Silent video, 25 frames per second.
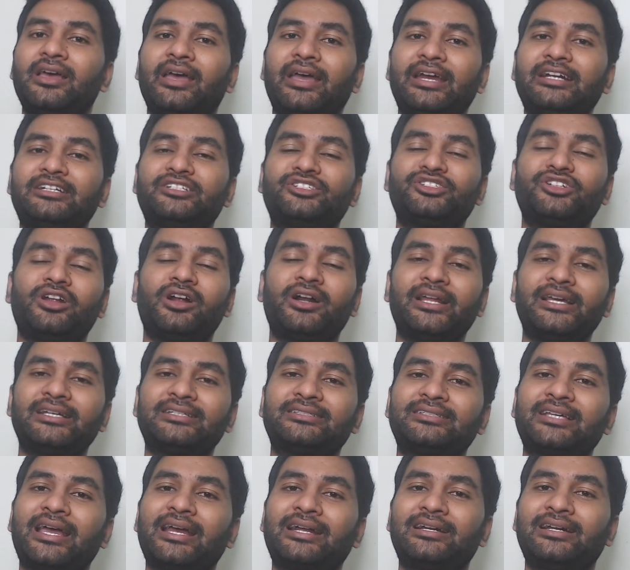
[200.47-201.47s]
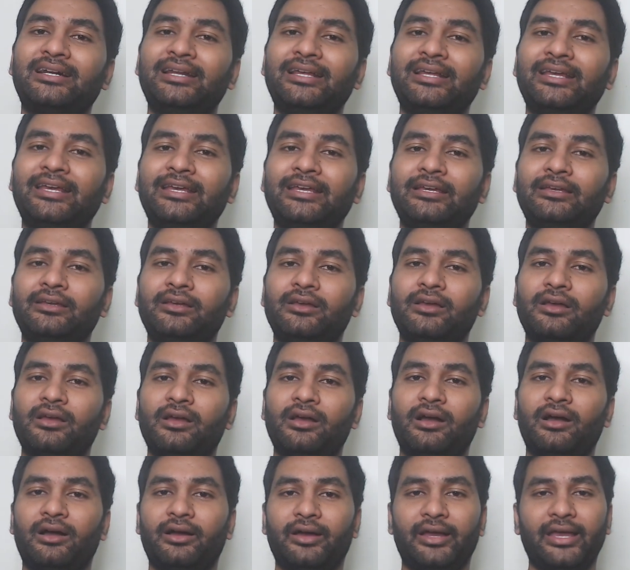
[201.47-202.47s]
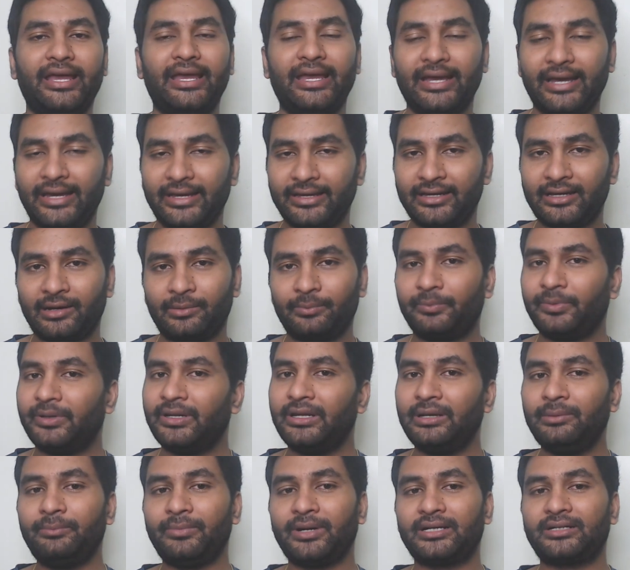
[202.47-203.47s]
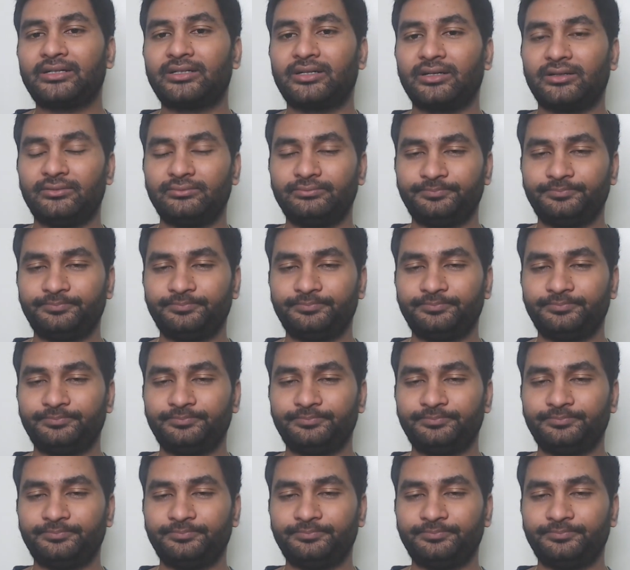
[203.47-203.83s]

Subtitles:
It's not exactly AI company, but